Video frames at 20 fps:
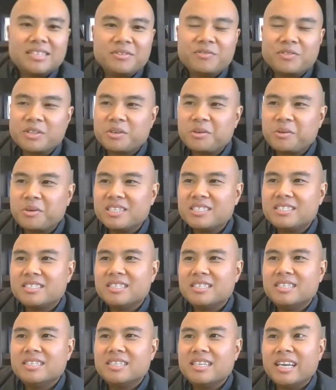for the
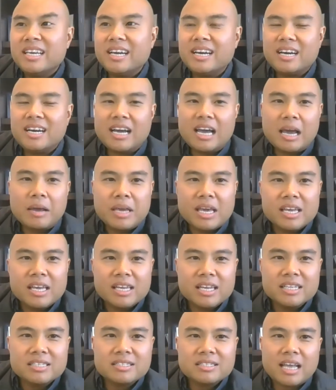question. Yeah,
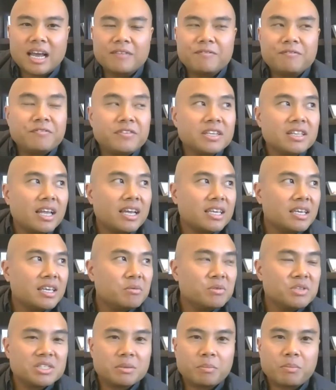I feel like it
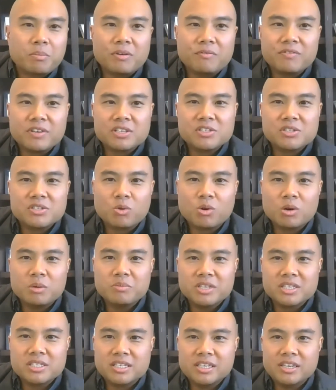was the perfect storm
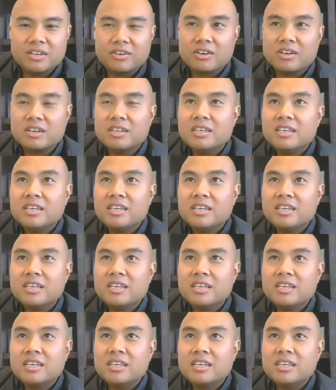this year.